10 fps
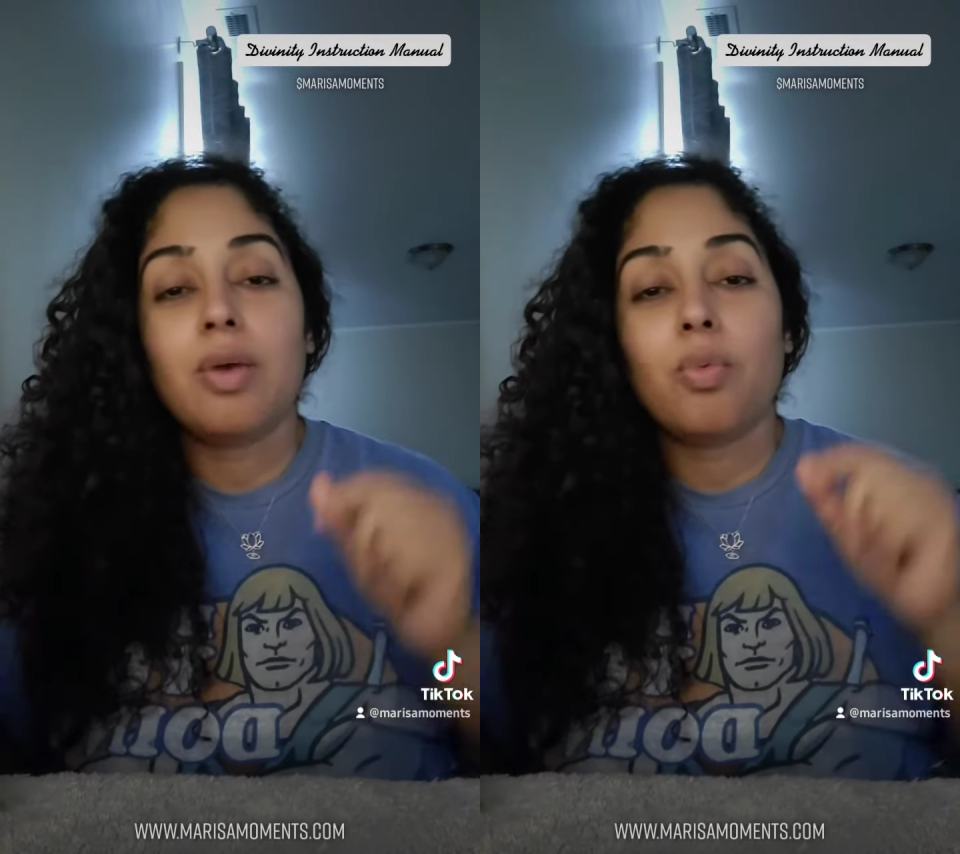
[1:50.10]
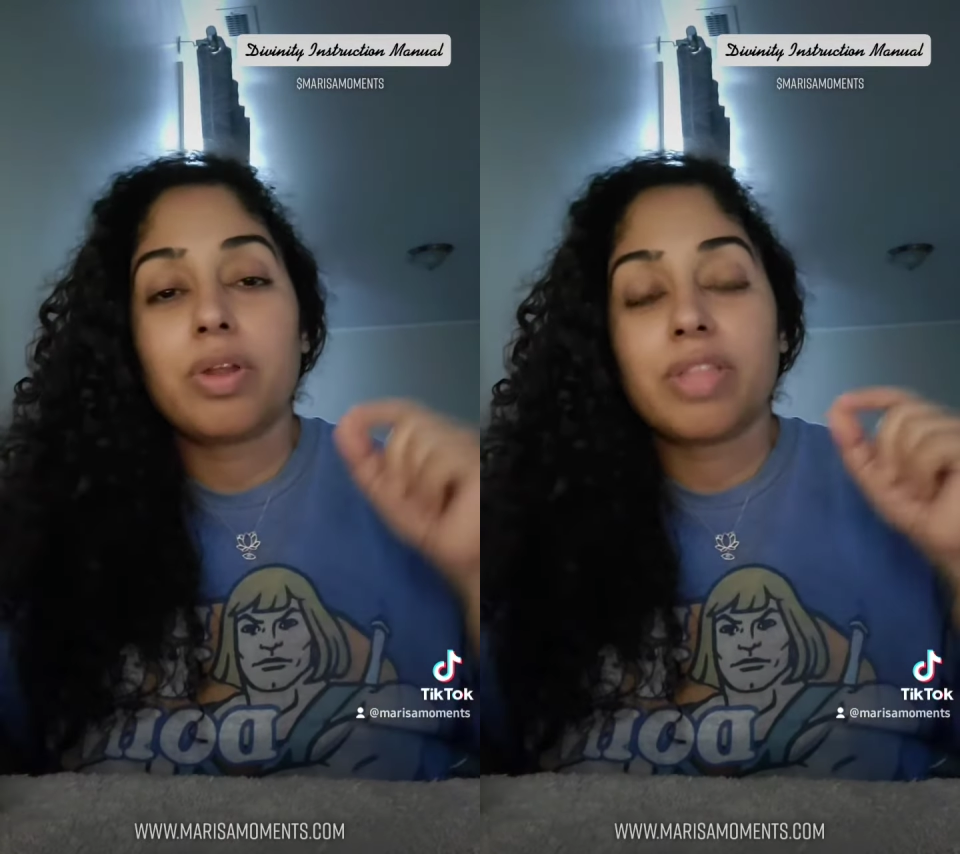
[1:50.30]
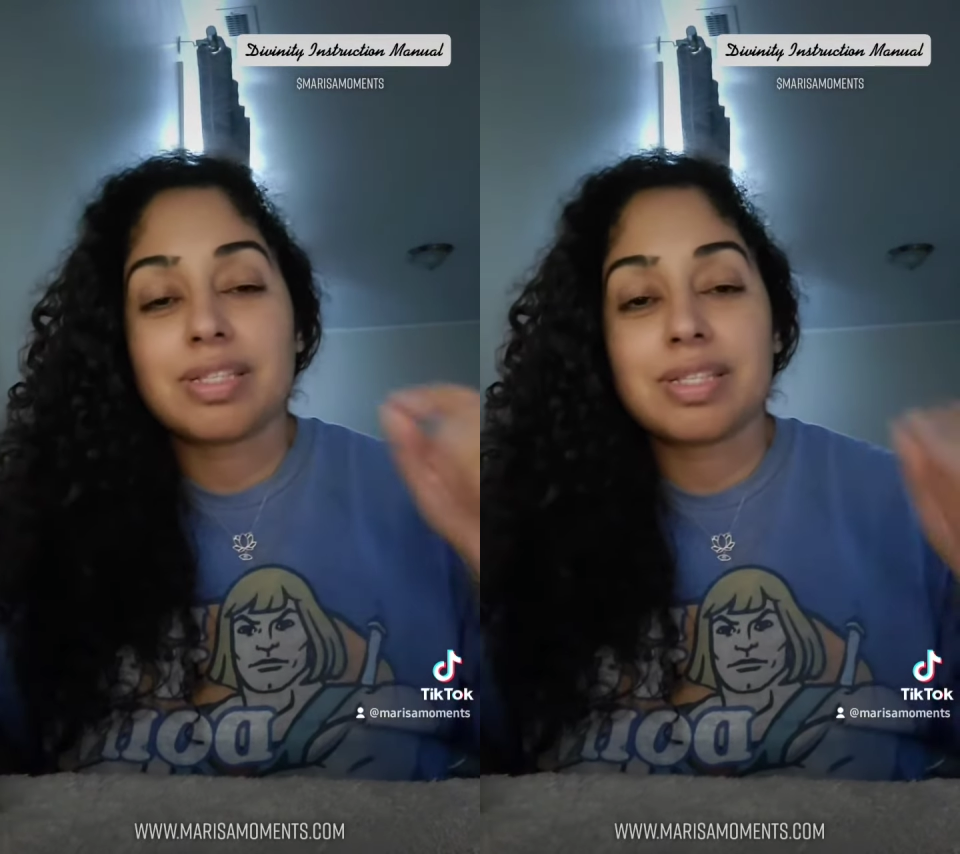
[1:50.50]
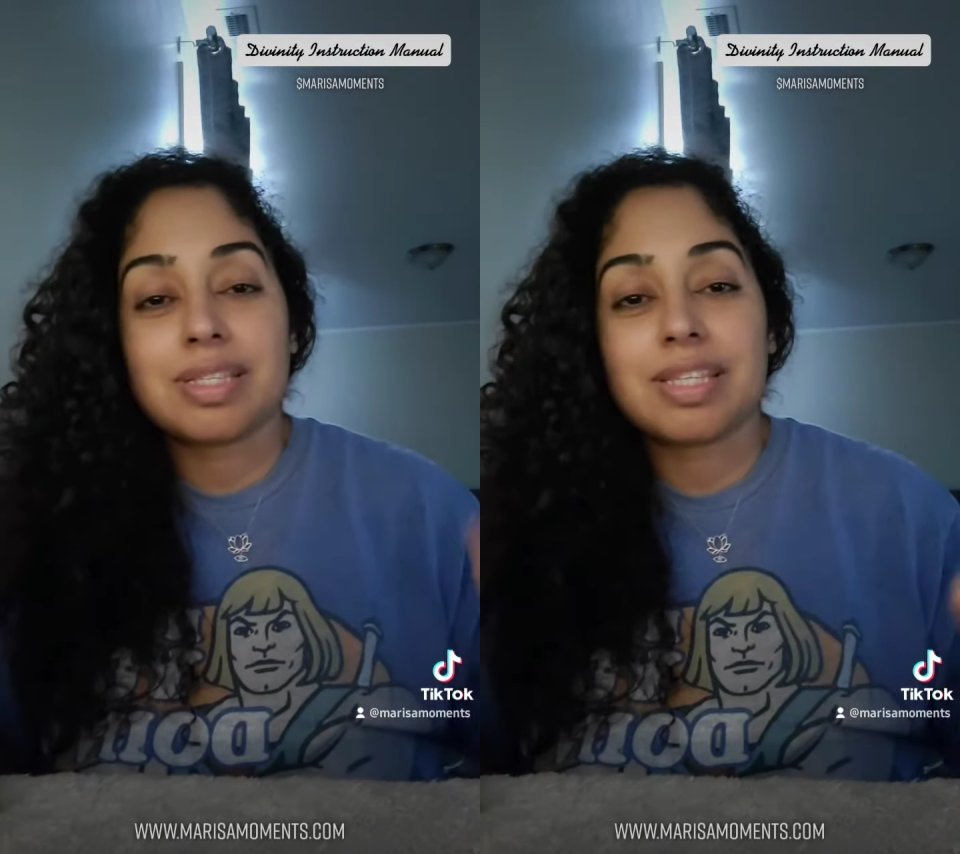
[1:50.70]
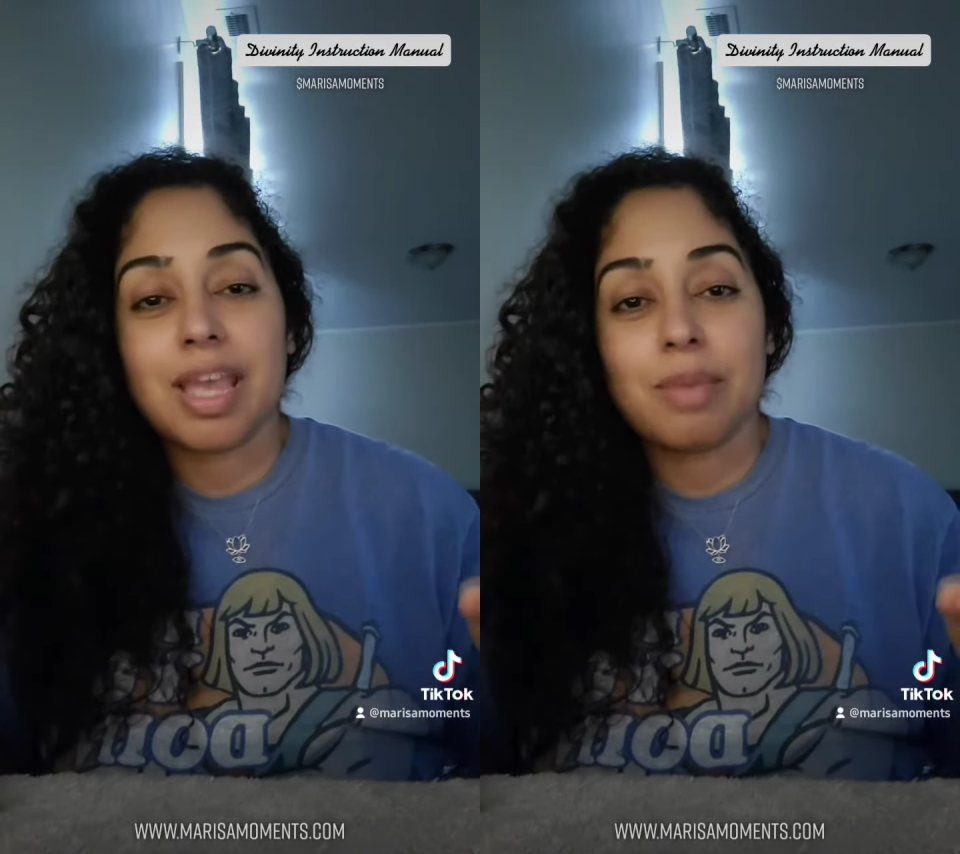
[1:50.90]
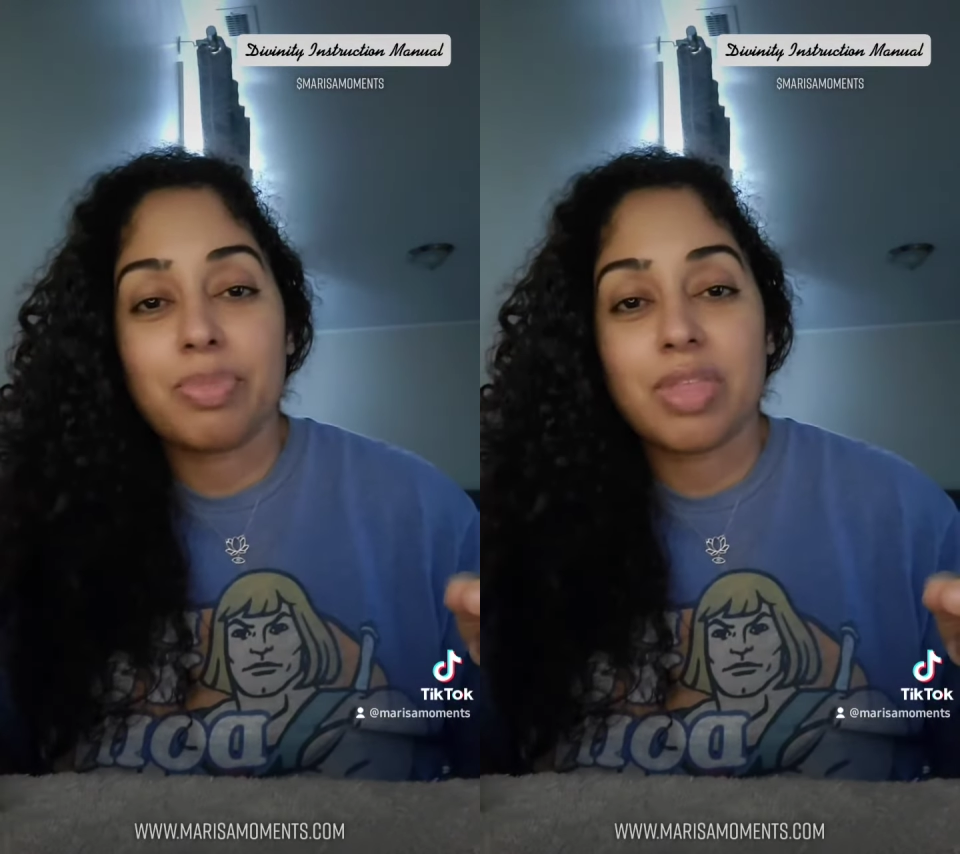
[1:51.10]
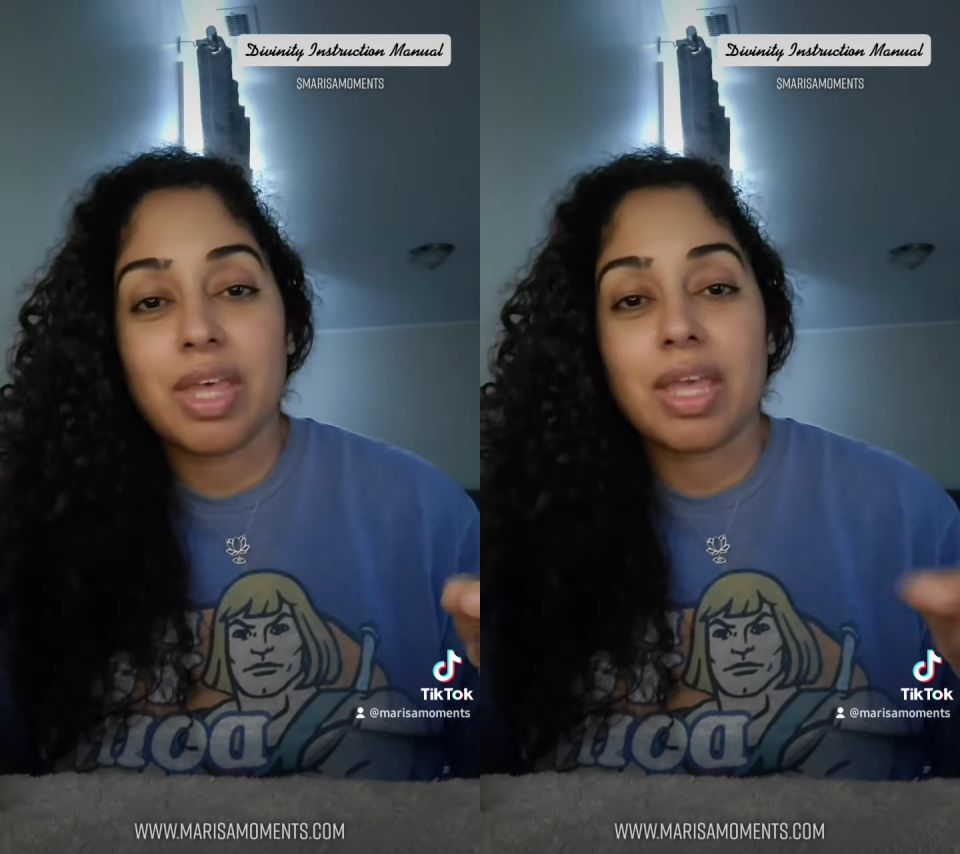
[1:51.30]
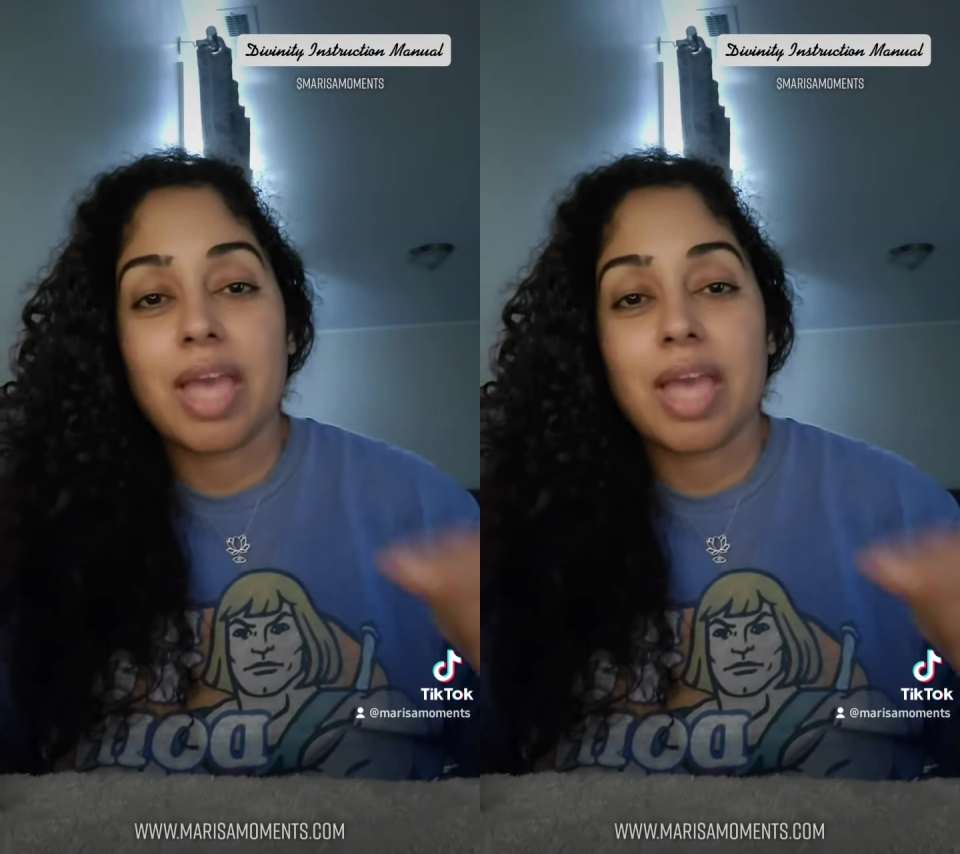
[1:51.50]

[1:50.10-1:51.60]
Well, that's the same thing.